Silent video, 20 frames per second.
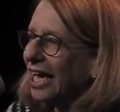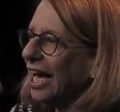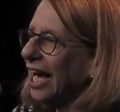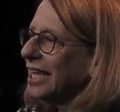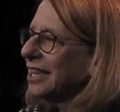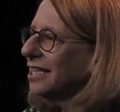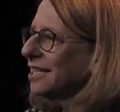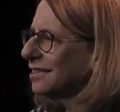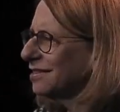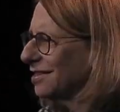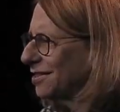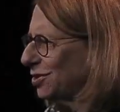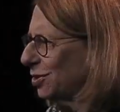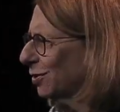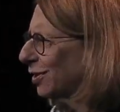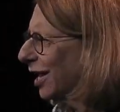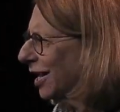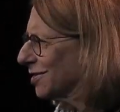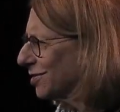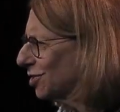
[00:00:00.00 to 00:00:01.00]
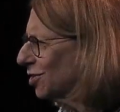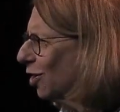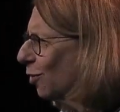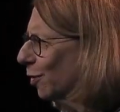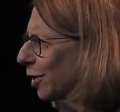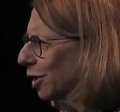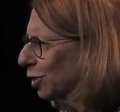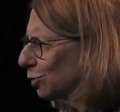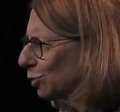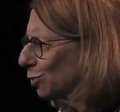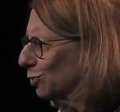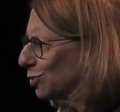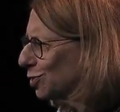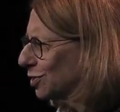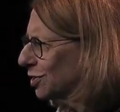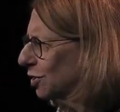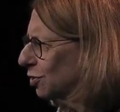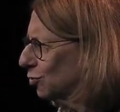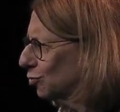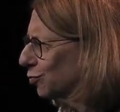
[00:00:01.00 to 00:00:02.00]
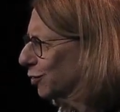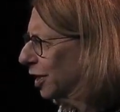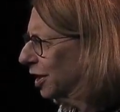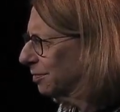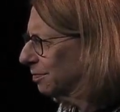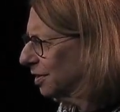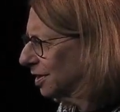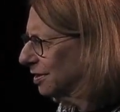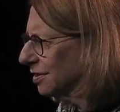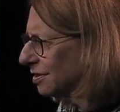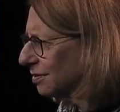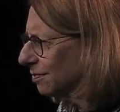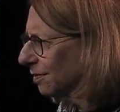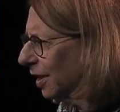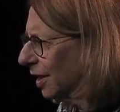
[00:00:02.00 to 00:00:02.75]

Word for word: and this is, you guys know what a lucid dream is,